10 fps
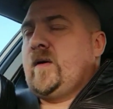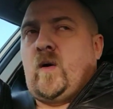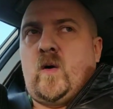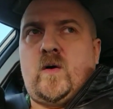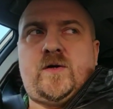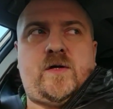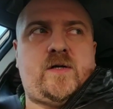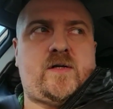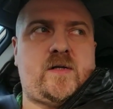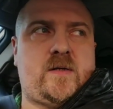
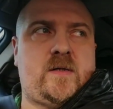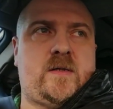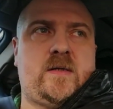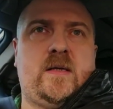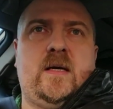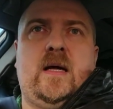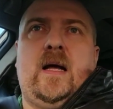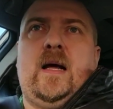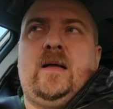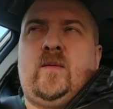cautious and
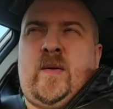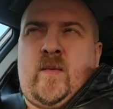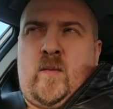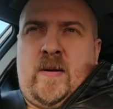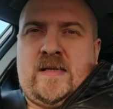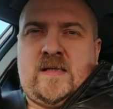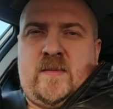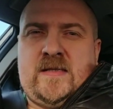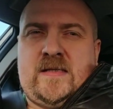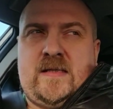a little bit more
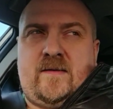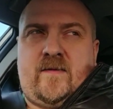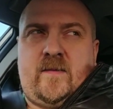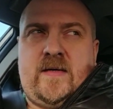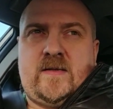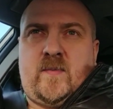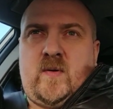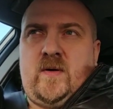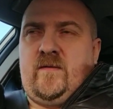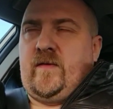pessimistic from his
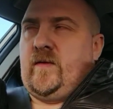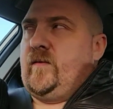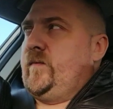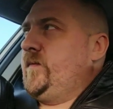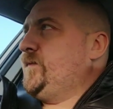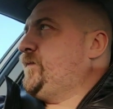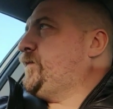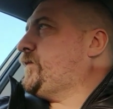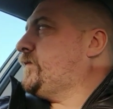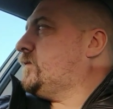point of view.
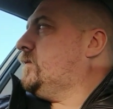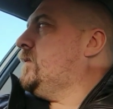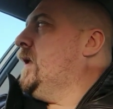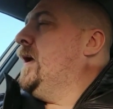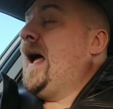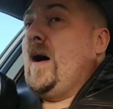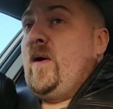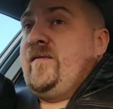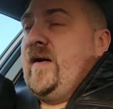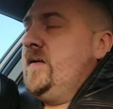
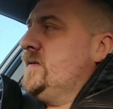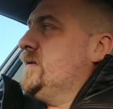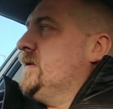However,